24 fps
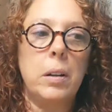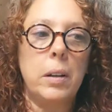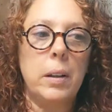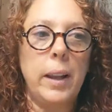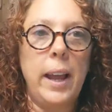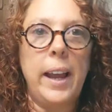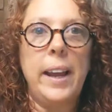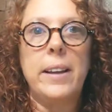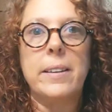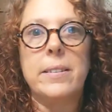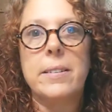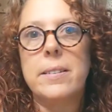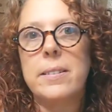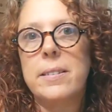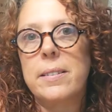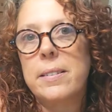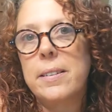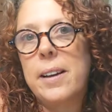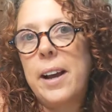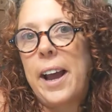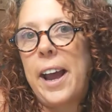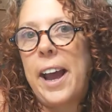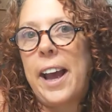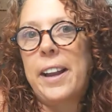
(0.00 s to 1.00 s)
lace.
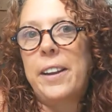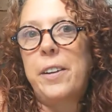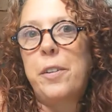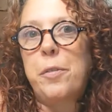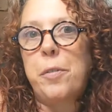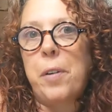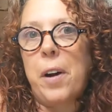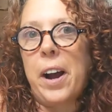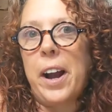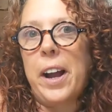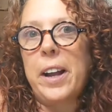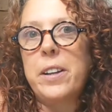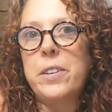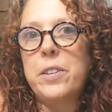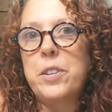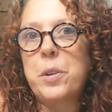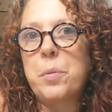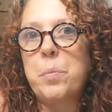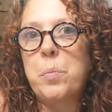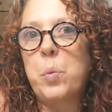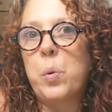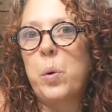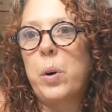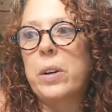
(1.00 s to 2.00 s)
I had to find
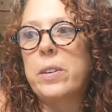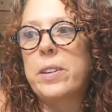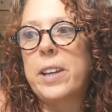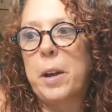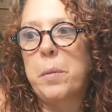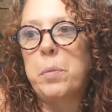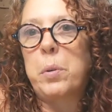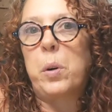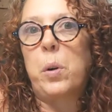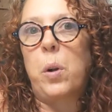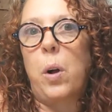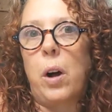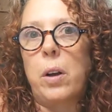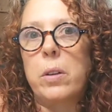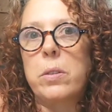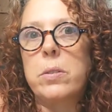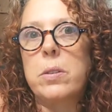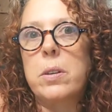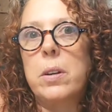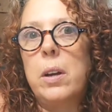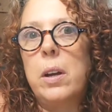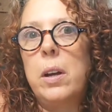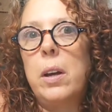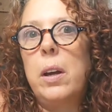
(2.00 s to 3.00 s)
some more tablecloths,